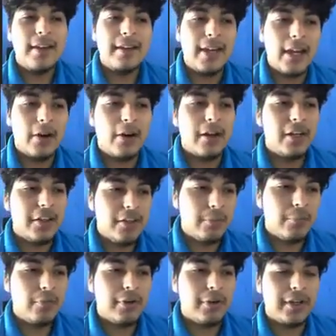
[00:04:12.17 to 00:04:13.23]
Now, another
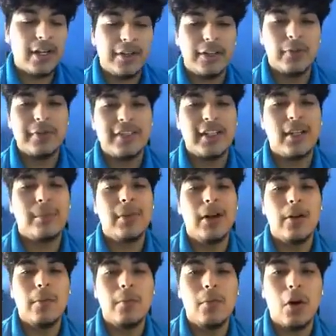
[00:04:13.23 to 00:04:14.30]
important characteristic
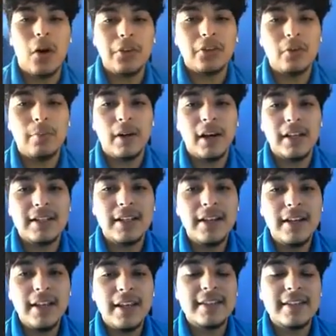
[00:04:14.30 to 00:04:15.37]
about arthropods
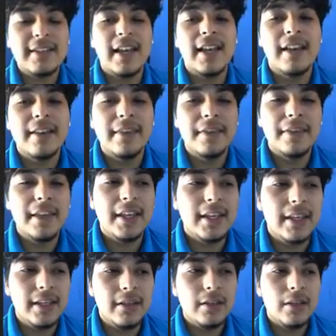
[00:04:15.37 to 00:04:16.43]
is that
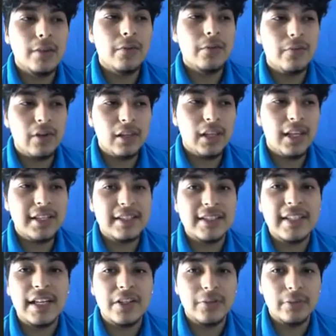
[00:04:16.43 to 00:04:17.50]
they fertilize
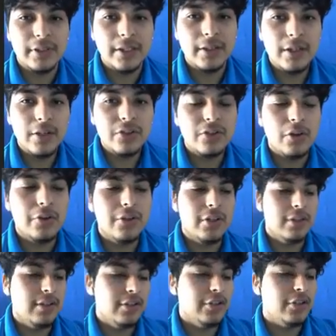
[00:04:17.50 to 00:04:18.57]
sexually. So
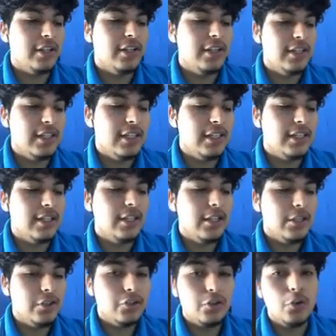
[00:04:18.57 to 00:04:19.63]
you're gonna need
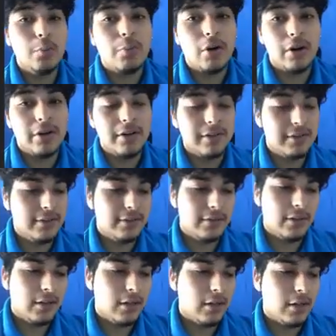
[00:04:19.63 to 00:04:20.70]
two partners
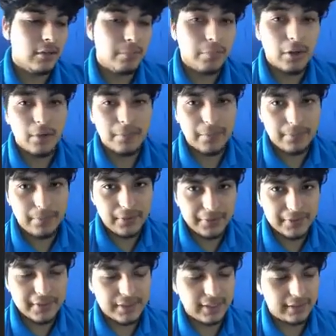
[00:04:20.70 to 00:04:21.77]
of
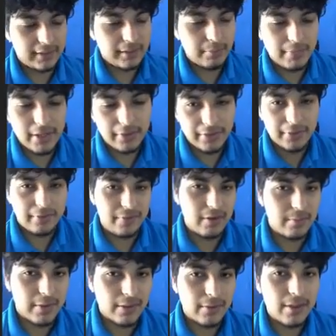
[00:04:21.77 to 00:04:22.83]
the sex, the male and the
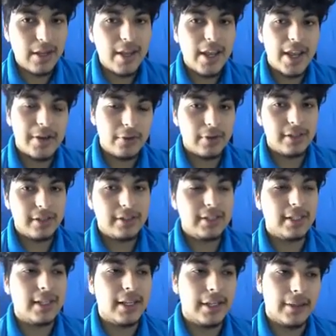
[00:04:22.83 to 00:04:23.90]
female, in order
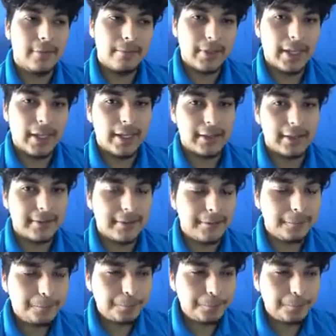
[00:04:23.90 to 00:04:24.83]
to get the eggs.